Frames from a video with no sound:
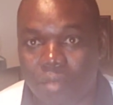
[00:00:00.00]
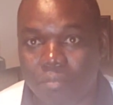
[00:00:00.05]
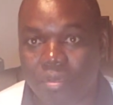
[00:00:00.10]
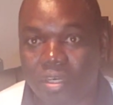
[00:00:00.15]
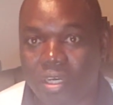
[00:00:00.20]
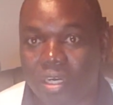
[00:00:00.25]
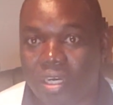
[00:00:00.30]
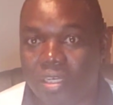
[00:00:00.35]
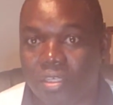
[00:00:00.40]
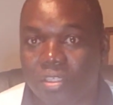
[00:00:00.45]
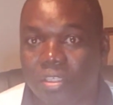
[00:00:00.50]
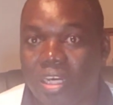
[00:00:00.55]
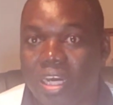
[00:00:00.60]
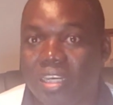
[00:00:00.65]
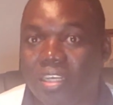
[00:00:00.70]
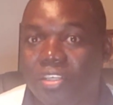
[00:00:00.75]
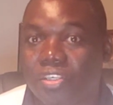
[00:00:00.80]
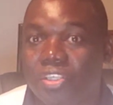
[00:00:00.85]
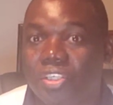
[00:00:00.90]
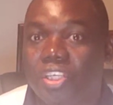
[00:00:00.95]
There are
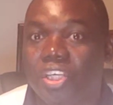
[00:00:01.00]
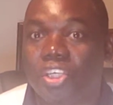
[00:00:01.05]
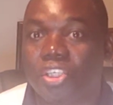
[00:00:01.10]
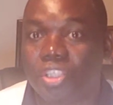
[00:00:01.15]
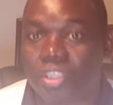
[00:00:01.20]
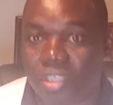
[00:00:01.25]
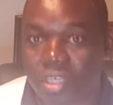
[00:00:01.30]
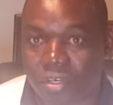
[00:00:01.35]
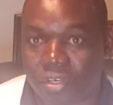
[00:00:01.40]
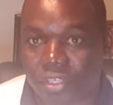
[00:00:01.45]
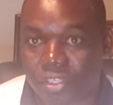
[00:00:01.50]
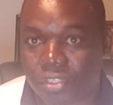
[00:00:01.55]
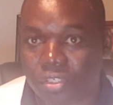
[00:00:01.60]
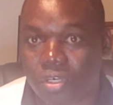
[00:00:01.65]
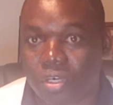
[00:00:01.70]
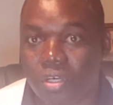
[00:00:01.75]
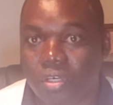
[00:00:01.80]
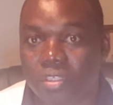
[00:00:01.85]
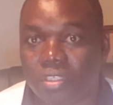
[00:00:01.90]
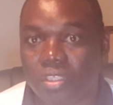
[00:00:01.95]
other stationery
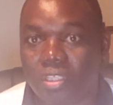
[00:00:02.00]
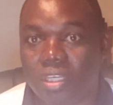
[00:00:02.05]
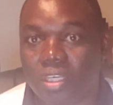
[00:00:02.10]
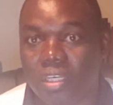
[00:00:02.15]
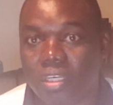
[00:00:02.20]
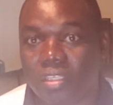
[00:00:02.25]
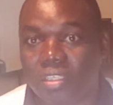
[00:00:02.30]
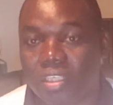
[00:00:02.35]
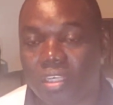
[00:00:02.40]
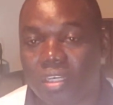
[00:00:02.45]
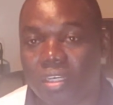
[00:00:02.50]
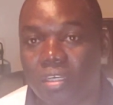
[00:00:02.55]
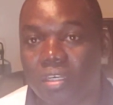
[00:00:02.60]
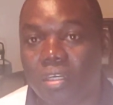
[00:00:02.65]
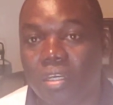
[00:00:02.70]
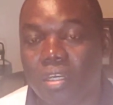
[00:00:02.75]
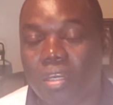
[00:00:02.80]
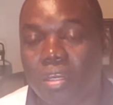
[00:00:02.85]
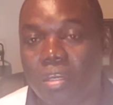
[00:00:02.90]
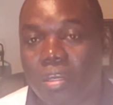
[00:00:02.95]
stores. There's
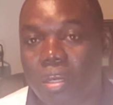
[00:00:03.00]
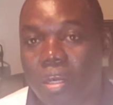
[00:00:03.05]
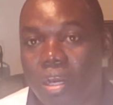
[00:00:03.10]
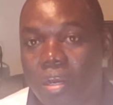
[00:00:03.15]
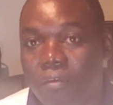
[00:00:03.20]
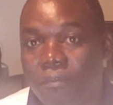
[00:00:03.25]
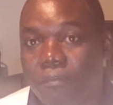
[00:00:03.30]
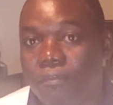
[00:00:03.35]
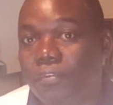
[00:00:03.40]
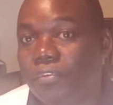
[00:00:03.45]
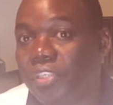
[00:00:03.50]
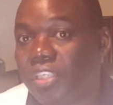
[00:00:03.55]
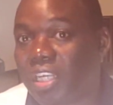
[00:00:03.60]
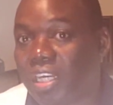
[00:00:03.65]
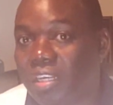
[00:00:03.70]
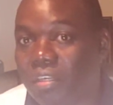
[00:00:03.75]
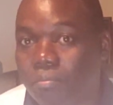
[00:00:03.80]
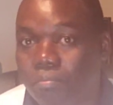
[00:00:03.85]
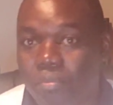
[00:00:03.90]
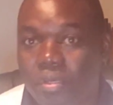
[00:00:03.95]
food
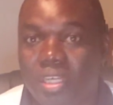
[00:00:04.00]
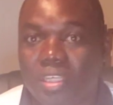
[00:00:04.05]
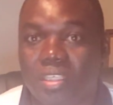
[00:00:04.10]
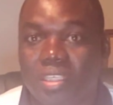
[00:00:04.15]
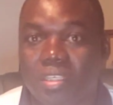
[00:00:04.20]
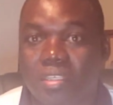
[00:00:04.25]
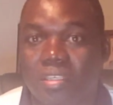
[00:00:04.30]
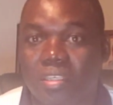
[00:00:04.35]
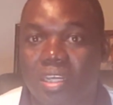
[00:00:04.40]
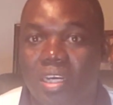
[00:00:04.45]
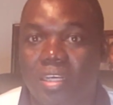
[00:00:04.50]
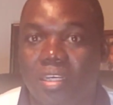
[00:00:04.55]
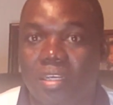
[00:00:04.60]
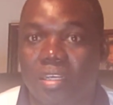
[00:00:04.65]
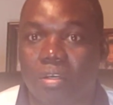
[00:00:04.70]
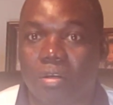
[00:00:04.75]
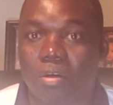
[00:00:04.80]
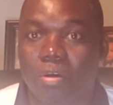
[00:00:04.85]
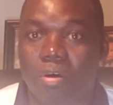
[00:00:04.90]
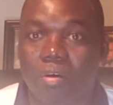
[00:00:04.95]
selling places like
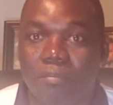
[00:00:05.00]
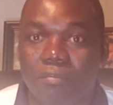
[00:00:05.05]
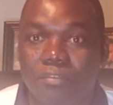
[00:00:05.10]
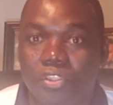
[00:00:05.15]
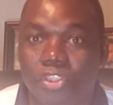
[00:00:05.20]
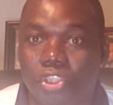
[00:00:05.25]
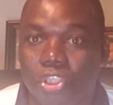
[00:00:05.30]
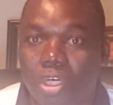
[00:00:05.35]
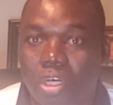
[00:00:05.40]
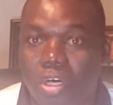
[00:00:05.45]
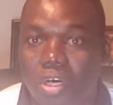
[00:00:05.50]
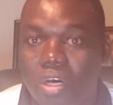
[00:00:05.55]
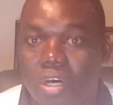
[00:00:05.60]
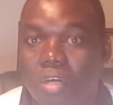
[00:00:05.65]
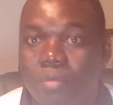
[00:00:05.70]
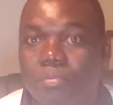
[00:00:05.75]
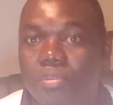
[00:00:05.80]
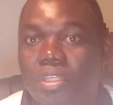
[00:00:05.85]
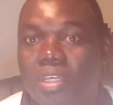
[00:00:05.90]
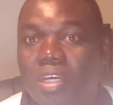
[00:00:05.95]
the coffee
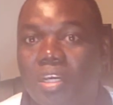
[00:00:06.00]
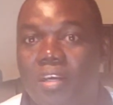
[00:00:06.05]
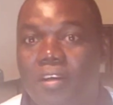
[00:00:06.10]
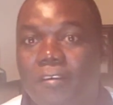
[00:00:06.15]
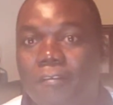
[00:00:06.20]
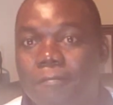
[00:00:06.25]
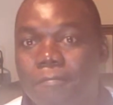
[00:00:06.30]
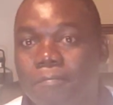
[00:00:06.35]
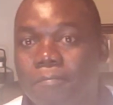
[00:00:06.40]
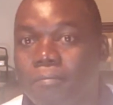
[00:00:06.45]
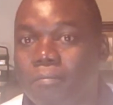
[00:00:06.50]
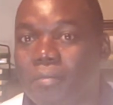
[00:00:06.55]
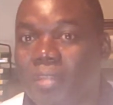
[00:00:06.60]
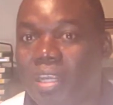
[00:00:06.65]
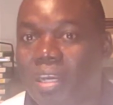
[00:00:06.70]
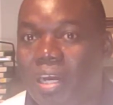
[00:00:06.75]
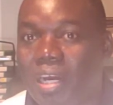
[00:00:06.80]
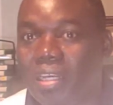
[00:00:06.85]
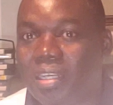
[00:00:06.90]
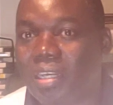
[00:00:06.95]
shops,
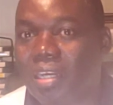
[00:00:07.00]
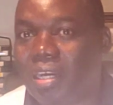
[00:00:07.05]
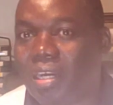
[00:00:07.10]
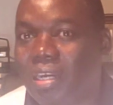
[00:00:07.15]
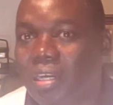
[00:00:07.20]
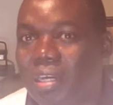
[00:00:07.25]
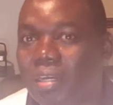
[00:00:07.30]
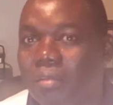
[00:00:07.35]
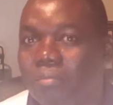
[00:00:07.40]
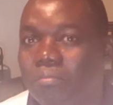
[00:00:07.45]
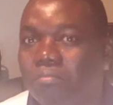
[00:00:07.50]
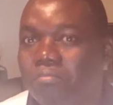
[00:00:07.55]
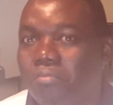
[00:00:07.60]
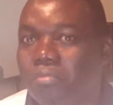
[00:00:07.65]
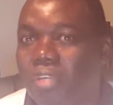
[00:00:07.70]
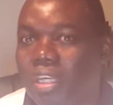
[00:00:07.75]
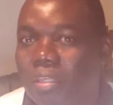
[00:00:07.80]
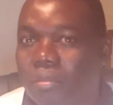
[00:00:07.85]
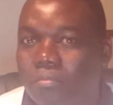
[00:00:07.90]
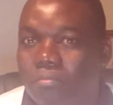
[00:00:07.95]
other
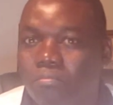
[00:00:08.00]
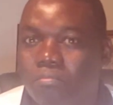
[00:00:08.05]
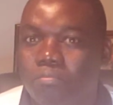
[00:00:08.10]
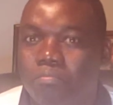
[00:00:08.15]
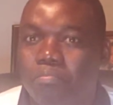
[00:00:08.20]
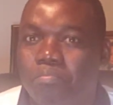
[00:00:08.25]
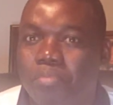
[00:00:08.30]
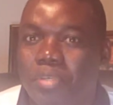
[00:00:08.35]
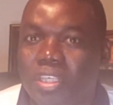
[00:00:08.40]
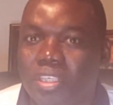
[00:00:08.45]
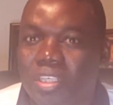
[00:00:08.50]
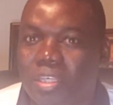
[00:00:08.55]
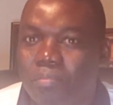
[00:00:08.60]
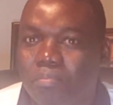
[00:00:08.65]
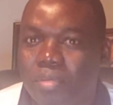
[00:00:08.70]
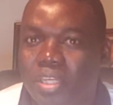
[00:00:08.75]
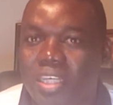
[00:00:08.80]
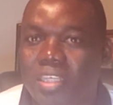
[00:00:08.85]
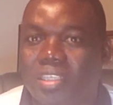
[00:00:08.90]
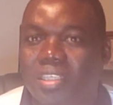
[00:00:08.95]
like pizza
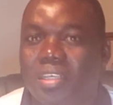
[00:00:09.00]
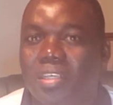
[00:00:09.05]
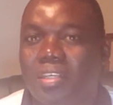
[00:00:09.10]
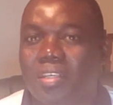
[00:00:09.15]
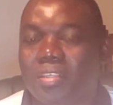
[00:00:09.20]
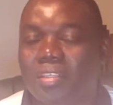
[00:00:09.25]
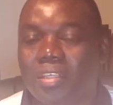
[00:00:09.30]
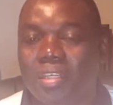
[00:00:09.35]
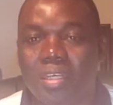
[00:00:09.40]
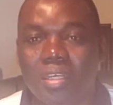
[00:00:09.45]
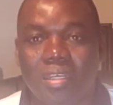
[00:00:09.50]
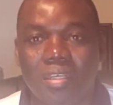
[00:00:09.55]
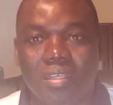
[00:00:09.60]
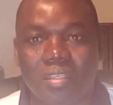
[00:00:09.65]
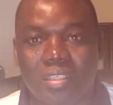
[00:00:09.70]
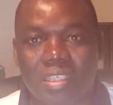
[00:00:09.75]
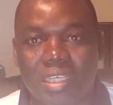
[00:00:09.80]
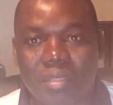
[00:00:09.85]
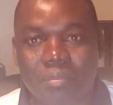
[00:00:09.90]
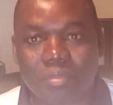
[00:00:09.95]
places,
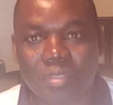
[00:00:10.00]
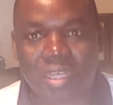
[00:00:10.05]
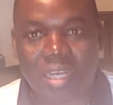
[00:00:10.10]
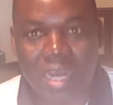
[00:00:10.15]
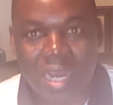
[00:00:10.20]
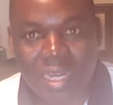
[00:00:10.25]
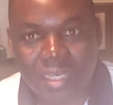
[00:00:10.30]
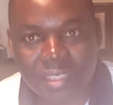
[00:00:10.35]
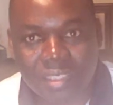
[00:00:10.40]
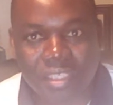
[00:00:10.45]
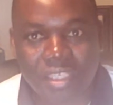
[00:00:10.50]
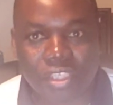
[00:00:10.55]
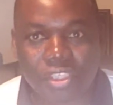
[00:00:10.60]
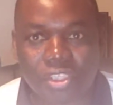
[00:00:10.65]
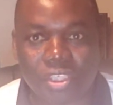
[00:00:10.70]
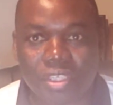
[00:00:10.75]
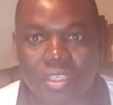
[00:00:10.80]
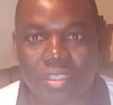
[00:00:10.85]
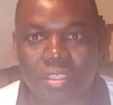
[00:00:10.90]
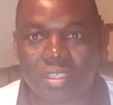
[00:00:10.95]
some gas
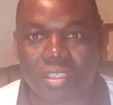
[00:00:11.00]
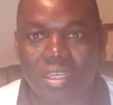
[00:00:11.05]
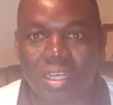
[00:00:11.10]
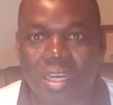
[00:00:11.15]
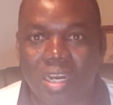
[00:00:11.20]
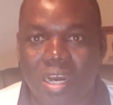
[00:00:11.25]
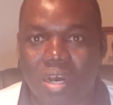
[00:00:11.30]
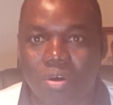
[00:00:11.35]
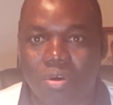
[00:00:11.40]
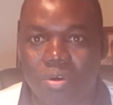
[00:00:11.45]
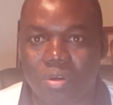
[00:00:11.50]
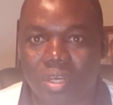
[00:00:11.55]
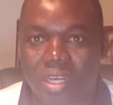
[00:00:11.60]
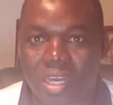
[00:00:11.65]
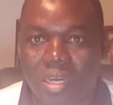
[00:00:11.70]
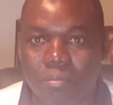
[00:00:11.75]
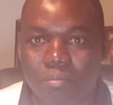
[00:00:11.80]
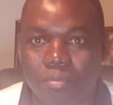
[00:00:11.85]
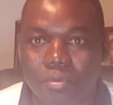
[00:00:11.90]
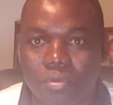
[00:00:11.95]
stations that are on
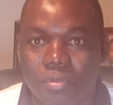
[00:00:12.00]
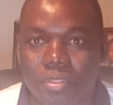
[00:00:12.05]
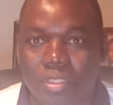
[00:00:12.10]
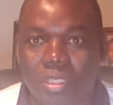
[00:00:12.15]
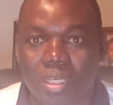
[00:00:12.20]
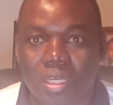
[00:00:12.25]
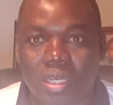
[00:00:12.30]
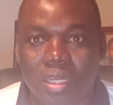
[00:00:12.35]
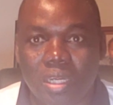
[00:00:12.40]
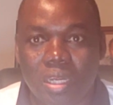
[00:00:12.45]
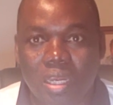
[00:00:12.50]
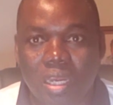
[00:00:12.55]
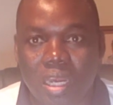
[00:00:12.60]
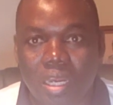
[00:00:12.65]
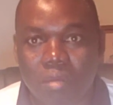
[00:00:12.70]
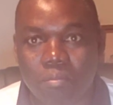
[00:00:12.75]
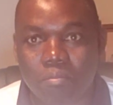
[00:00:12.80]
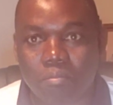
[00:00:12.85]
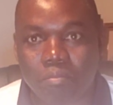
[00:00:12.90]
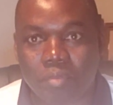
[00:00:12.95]
campus.
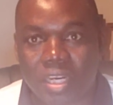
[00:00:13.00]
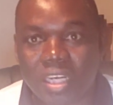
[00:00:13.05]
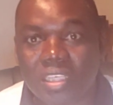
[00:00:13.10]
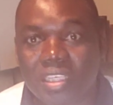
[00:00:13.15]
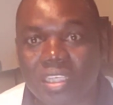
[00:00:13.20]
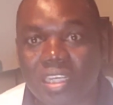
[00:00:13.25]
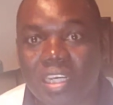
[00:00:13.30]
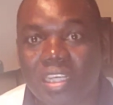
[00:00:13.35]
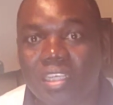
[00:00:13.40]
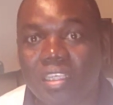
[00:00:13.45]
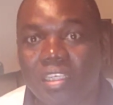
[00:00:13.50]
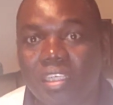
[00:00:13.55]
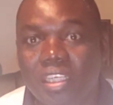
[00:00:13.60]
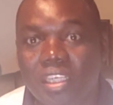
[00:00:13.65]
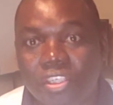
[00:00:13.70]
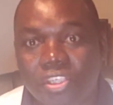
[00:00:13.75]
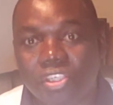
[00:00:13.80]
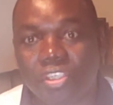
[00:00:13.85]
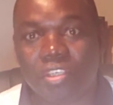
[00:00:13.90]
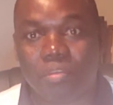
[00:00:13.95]
And basically,
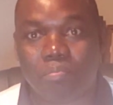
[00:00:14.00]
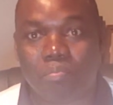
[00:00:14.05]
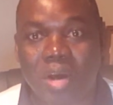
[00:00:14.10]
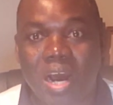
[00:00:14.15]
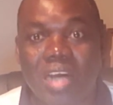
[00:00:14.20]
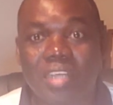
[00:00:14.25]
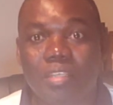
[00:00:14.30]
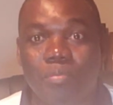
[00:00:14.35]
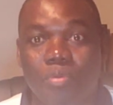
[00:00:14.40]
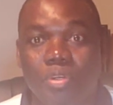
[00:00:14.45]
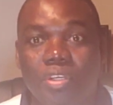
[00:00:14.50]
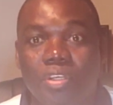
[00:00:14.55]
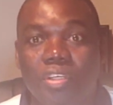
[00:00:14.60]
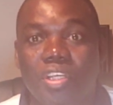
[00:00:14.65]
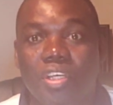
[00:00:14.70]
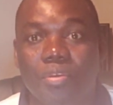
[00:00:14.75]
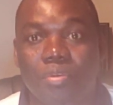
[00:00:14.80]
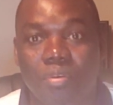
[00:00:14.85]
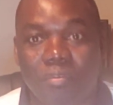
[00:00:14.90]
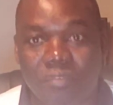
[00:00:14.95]
each department in
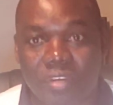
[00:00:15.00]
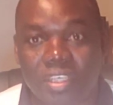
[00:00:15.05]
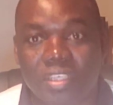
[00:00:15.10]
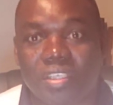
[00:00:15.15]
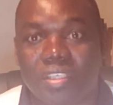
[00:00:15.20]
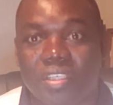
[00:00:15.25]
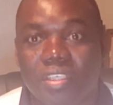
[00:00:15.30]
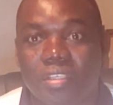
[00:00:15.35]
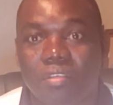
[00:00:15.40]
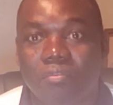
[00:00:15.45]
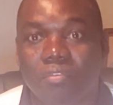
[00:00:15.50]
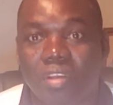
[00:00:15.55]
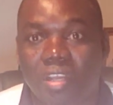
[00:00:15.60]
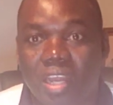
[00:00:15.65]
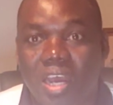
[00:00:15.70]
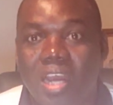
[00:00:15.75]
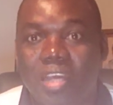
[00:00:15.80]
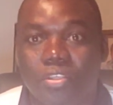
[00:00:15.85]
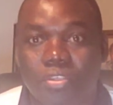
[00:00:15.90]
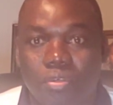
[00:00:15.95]
the university
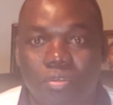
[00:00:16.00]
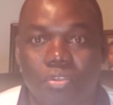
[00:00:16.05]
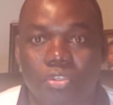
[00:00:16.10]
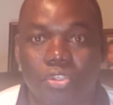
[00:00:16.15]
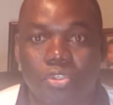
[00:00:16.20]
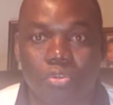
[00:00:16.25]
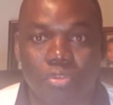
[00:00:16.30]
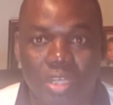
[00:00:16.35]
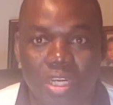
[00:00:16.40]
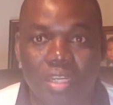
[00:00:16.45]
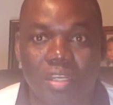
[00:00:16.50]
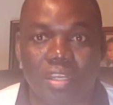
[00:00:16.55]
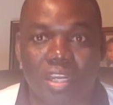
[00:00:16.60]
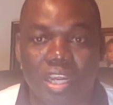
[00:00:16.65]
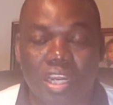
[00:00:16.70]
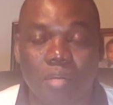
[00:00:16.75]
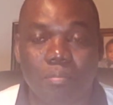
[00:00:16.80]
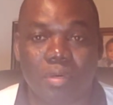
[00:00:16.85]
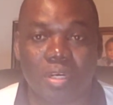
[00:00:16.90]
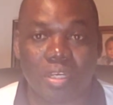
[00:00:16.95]
relies on student
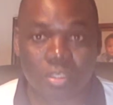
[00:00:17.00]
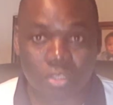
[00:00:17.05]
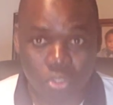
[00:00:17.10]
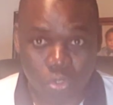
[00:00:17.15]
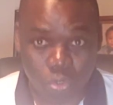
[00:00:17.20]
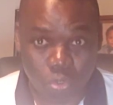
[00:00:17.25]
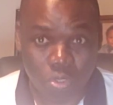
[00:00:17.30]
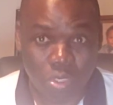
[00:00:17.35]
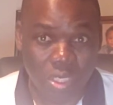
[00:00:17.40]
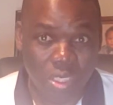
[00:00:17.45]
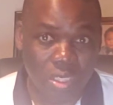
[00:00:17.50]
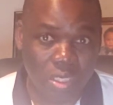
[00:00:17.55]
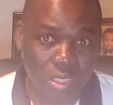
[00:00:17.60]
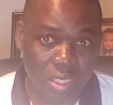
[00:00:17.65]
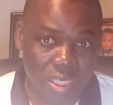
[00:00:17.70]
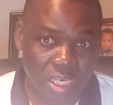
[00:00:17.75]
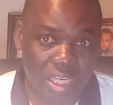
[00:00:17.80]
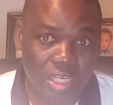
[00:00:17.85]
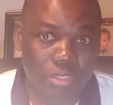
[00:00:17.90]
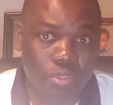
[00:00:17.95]
labor. So
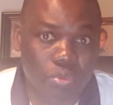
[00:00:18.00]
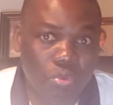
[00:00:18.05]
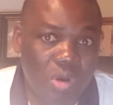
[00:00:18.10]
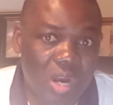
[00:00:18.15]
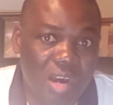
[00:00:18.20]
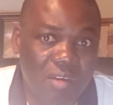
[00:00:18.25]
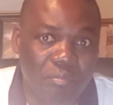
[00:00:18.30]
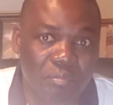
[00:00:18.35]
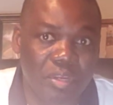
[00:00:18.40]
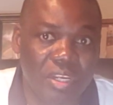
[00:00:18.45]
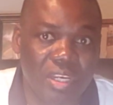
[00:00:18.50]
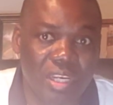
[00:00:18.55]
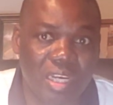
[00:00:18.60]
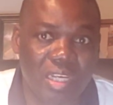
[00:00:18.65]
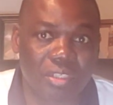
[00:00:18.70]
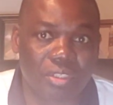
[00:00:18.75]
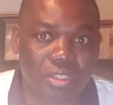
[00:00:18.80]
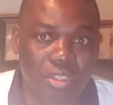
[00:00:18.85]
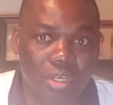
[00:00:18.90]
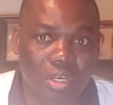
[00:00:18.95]
they do have
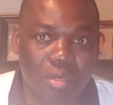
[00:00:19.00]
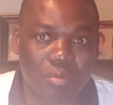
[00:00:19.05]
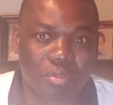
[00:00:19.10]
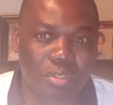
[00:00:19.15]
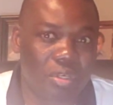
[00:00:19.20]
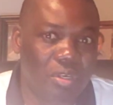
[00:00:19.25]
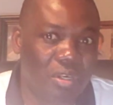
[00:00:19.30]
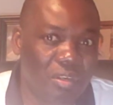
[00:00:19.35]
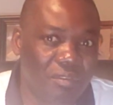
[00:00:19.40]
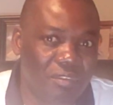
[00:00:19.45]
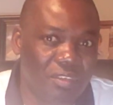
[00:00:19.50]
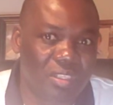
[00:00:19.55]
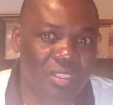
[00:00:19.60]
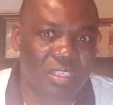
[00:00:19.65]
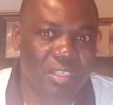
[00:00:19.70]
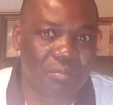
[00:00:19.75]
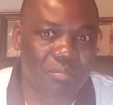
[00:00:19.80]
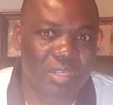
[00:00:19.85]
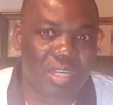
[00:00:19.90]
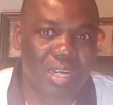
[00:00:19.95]
menial jobs, or even
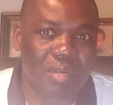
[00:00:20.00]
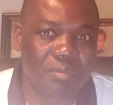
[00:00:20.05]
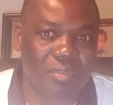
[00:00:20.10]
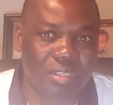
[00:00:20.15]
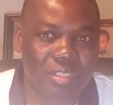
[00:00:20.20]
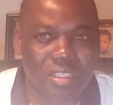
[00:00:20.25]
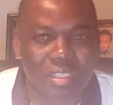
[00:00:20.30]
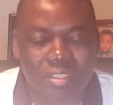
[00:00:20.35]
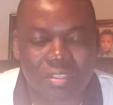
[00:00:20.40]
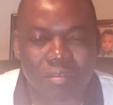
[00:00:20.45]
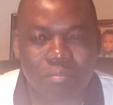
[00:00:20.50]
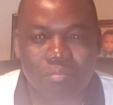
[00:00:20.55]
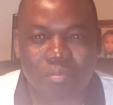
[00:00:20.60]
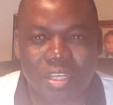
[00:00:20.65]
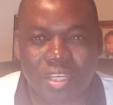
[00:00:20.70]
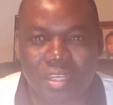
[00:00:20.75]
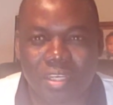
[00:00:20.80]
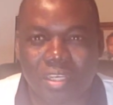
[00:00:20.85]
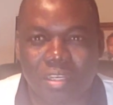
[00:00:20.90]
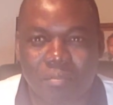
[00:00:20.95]
sometimes it's not
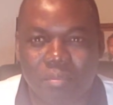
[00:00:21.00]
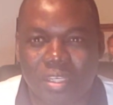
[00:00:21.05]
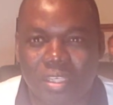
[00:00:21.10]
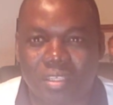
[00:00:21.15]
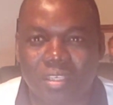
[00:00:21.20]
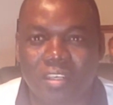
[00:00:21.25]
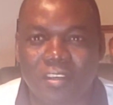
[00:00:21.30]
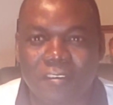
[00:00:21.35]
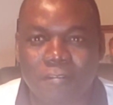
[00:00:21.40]
menial, but